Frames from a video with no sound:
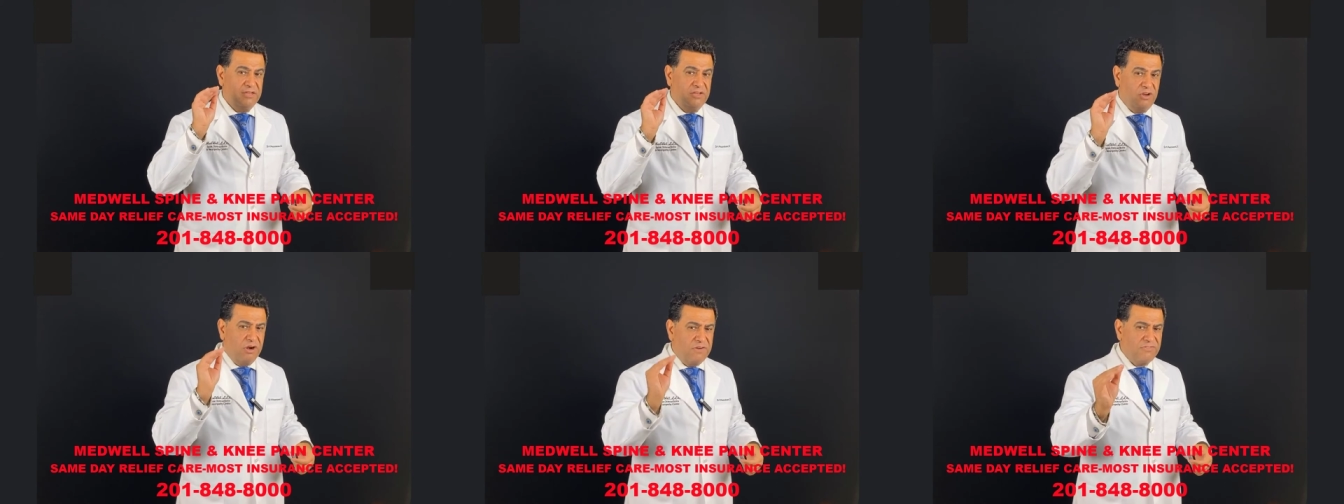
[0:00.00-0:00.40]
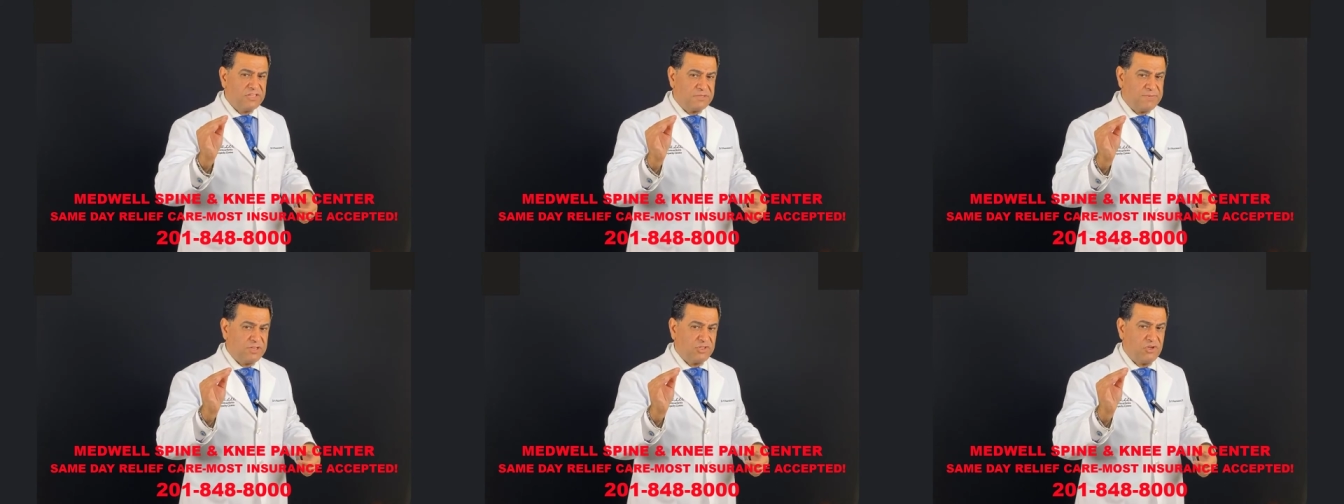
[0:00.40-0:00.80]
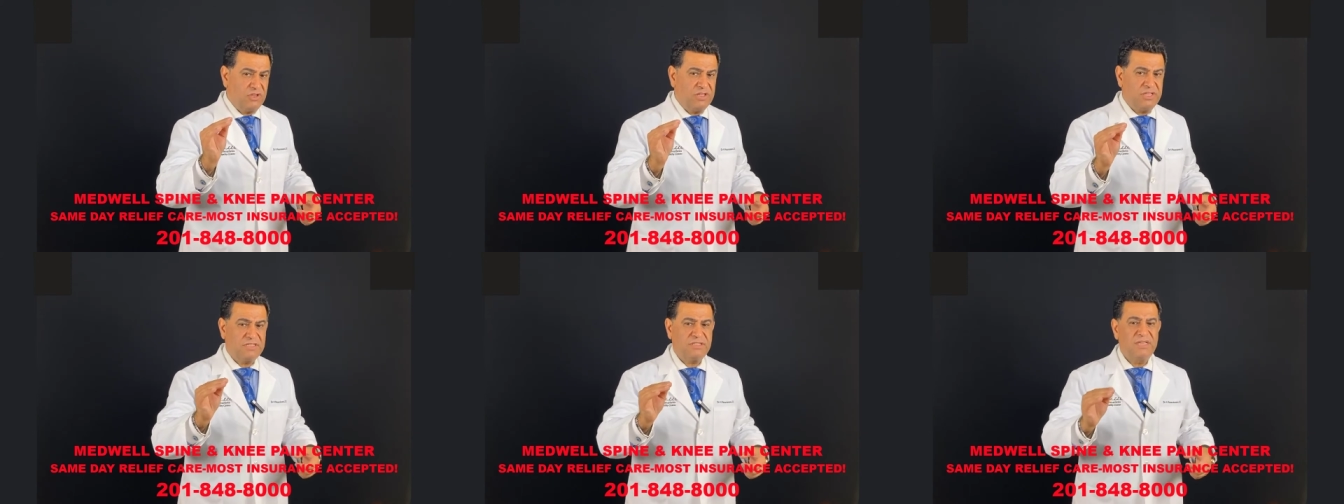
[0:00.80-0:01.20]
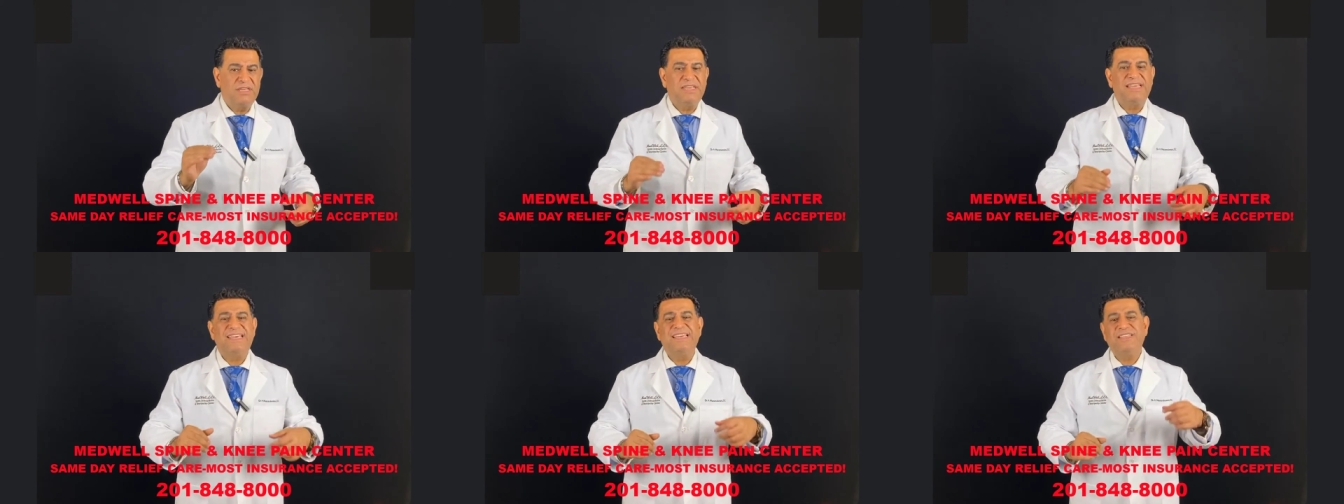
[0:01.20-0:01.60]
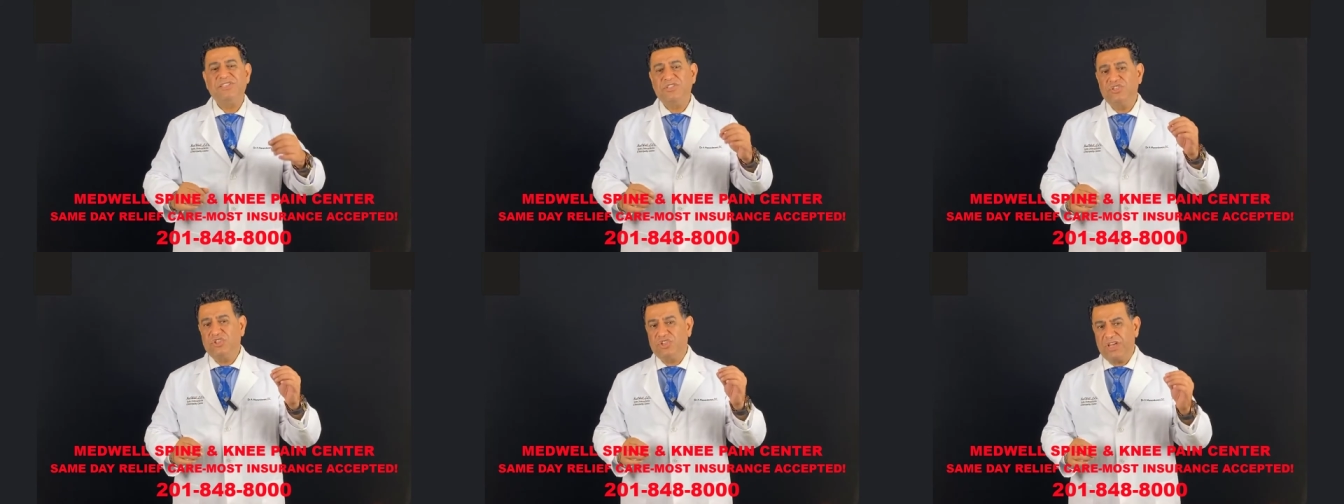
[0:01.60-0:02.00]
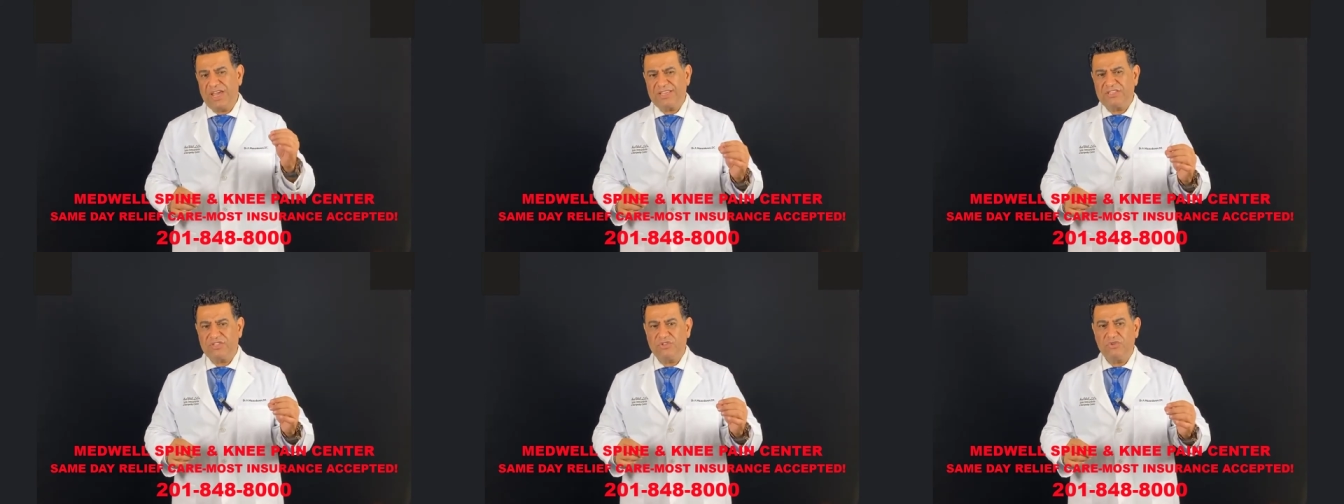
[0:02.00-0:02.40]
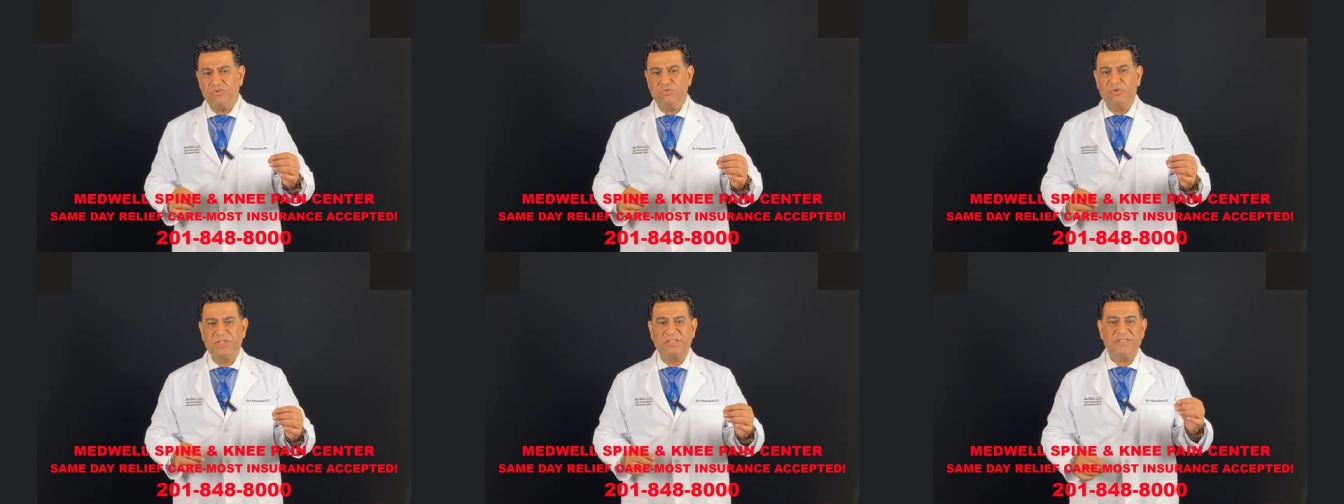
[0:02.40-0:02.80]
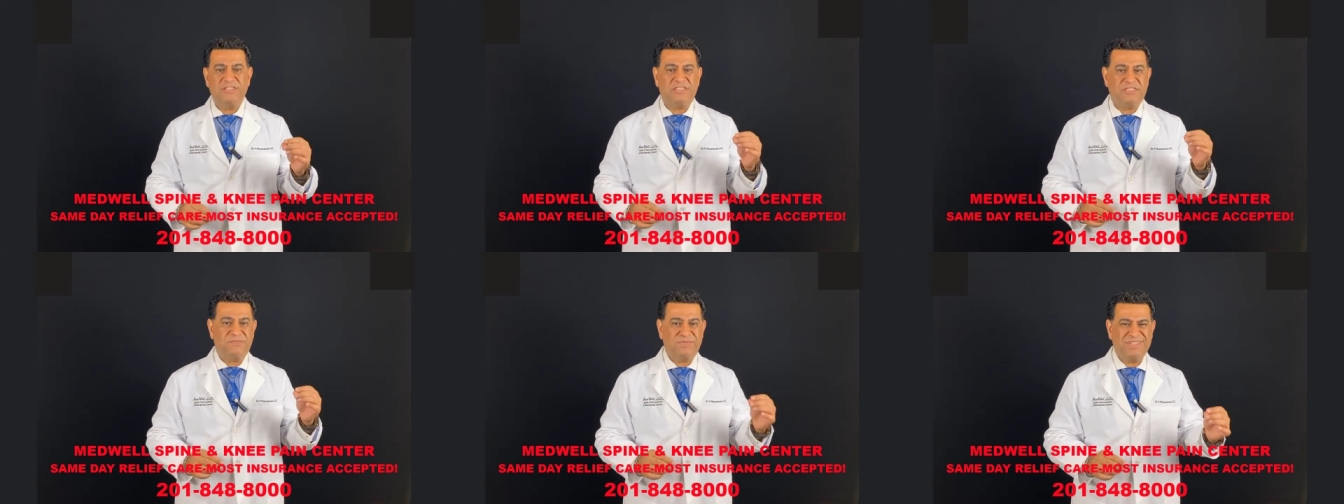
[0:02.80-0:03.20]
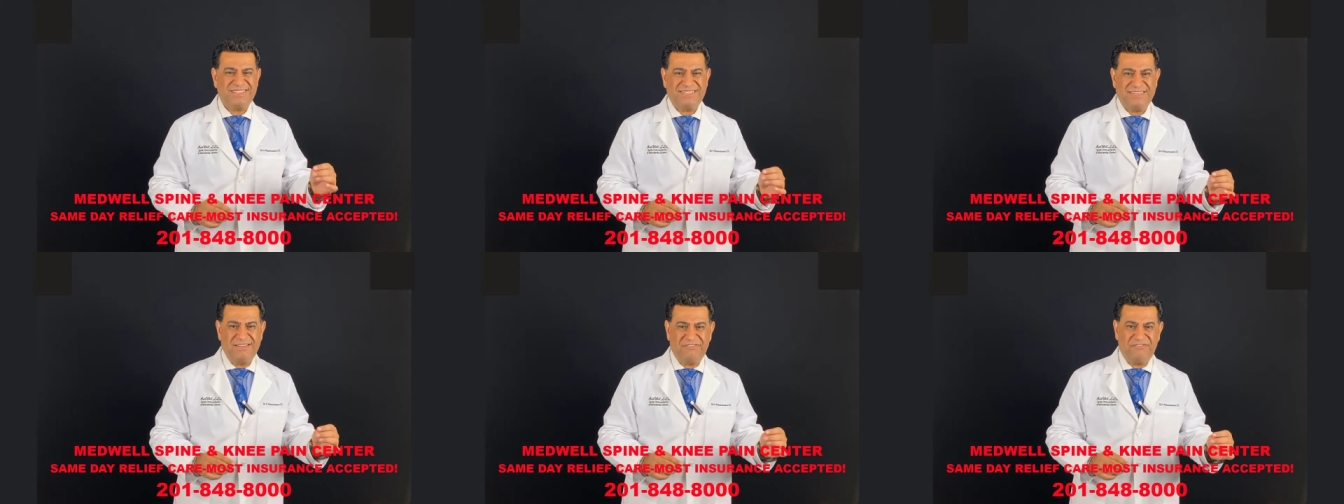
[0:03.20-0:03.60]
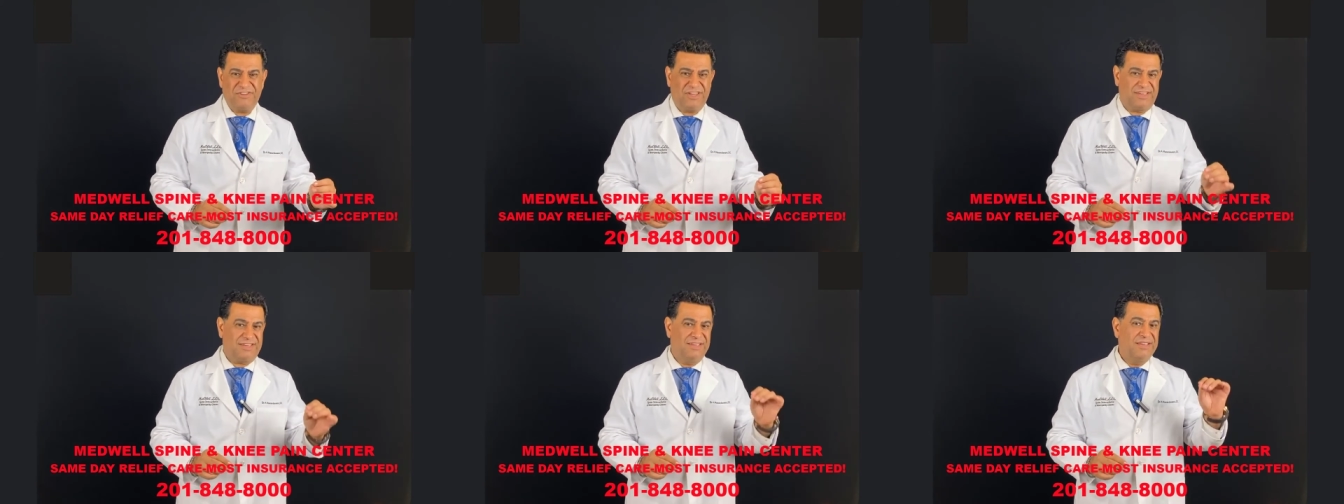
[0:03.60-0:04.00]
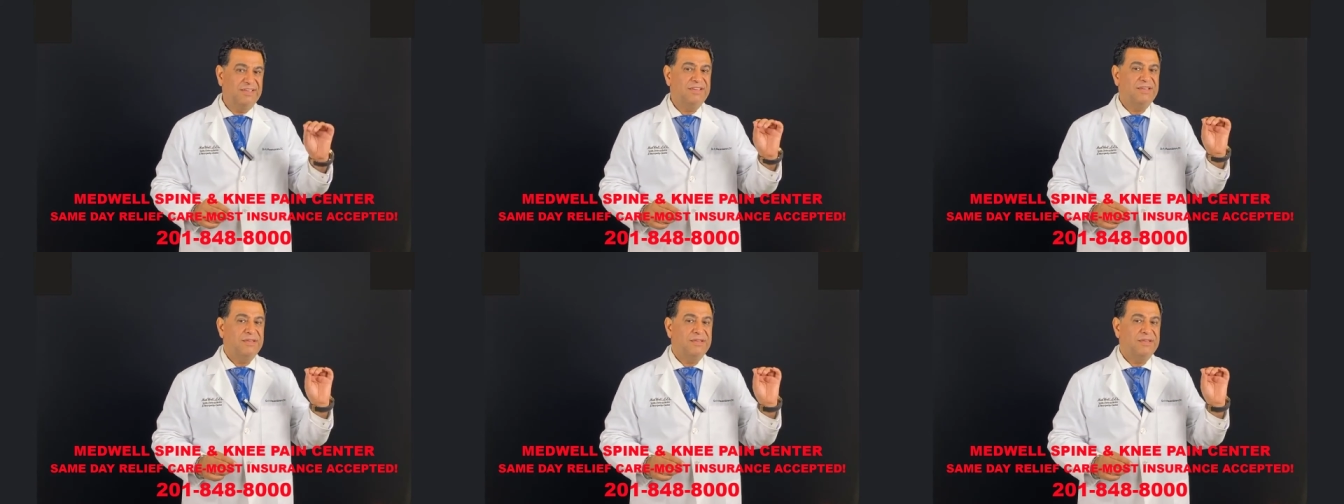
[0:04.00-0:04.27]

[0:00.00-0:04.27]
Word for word: nerve specialist injects you with specific